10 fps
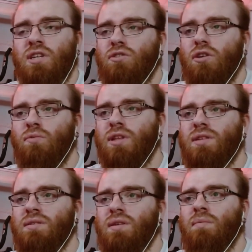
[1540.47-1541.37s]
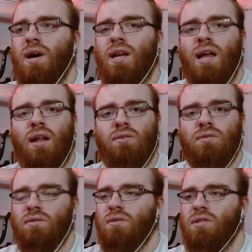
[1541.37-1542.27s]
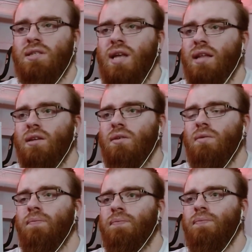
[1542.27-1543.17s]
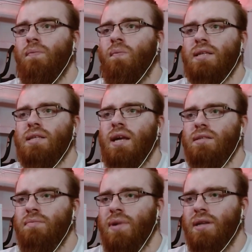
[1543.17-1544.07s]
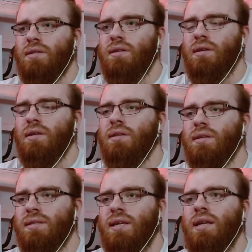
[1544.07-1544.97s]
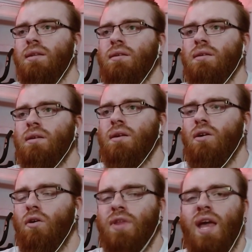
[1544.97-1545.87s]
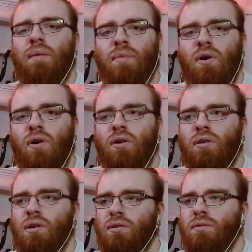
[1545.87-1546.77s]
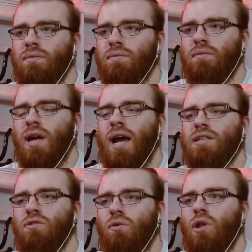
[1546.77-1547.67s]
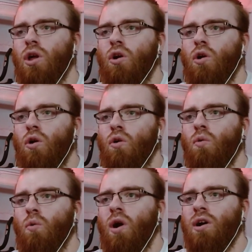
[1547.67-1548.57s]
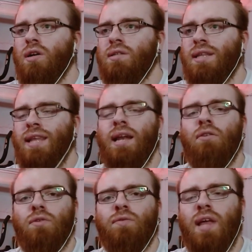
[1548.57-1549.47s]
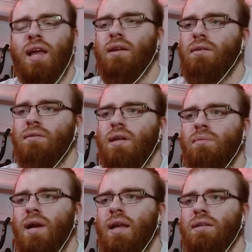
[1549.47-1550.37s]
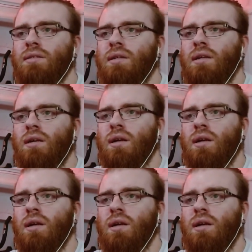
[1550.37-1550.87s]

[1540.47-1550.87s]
If she's not with somebody else, she's dead, you know. Yes, guys, but the scene of them on high school was a 10 out of 10 in my eyes.